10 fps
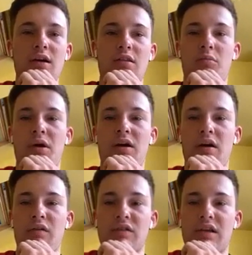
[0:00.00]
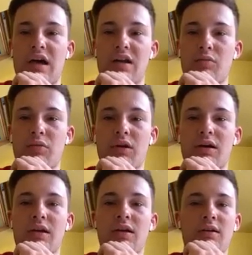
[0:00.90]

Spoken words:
so it paid off in the end, but like